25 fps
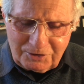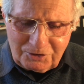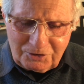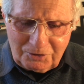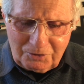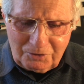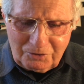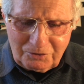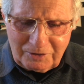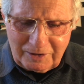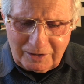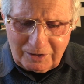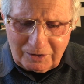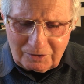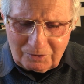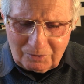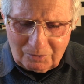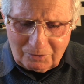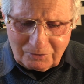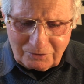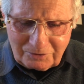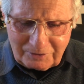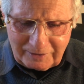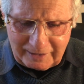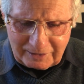is used in the
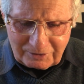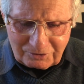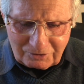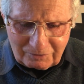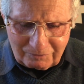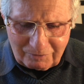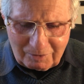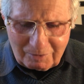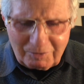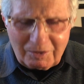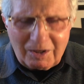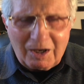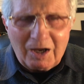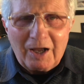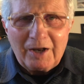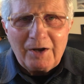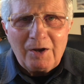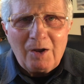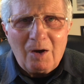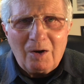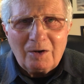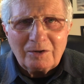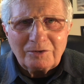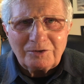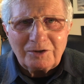context of an
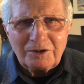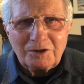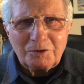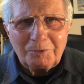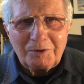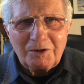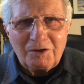artist